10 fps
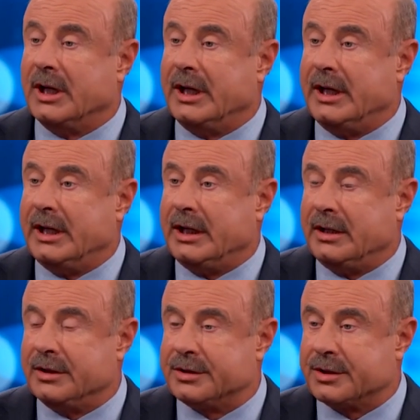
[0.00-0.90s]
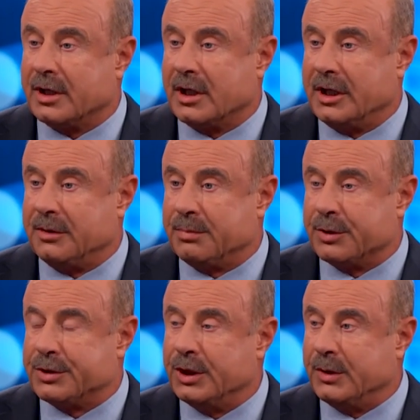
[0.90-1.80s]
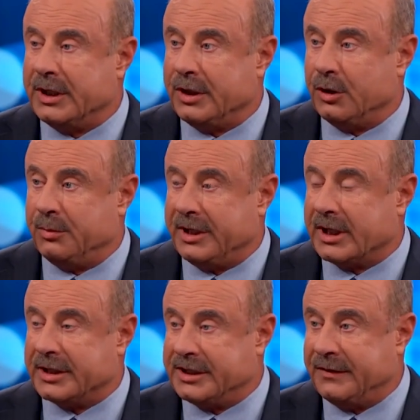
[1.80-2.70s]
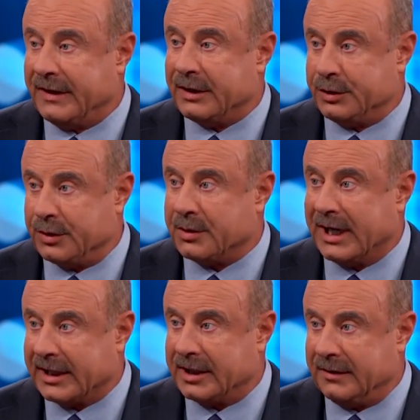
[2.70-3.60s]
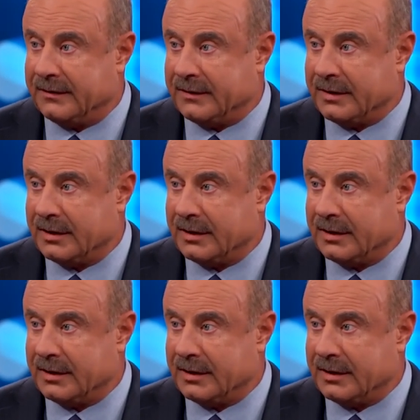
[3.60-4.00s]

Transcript: He started pursuing you because he found you attractive.